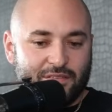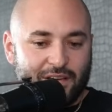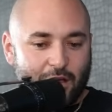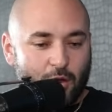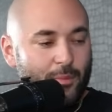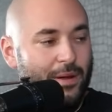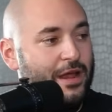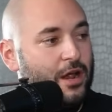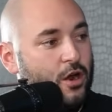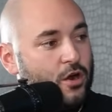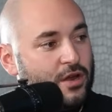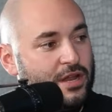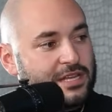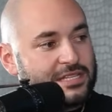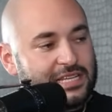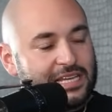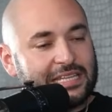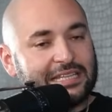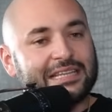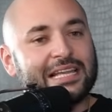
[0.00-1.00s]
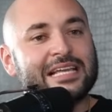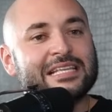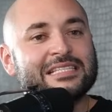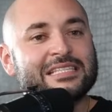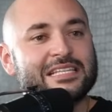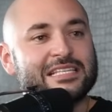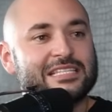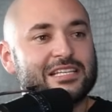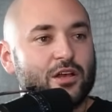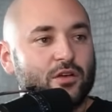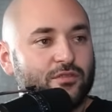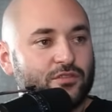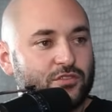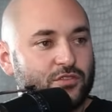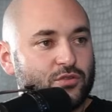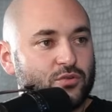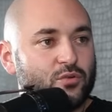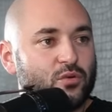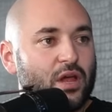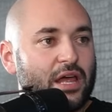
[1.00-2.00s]
how my art is. It lends itself
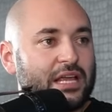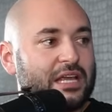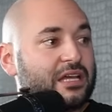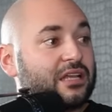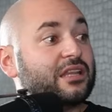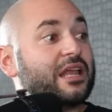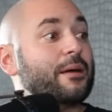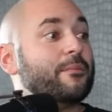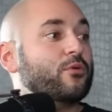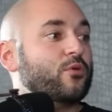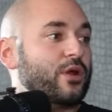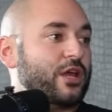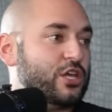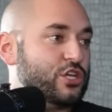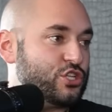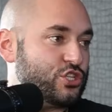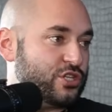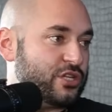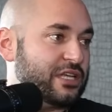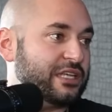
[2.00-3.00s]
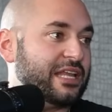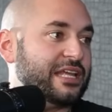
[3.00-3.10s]
to like collaboration.